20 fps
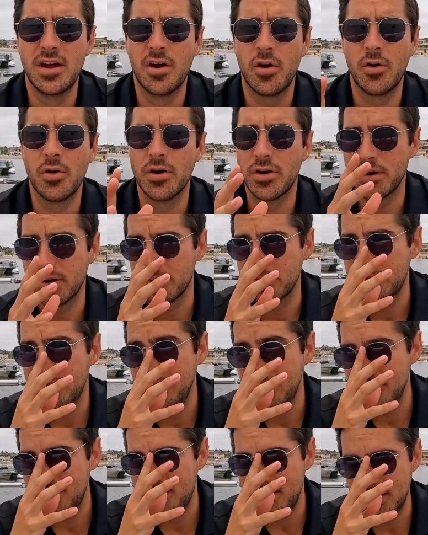or
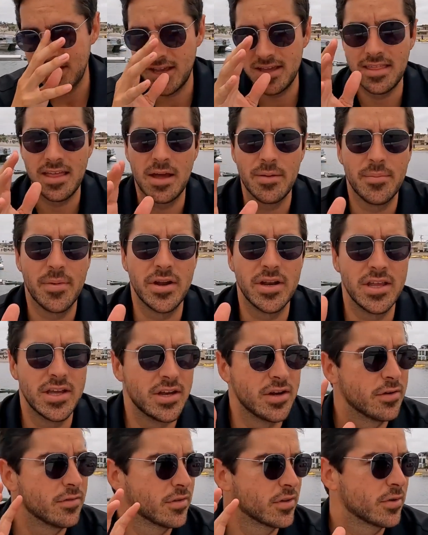DCA that money
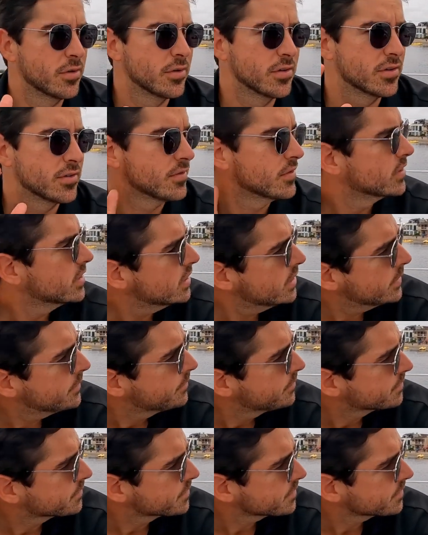in over the course of a year.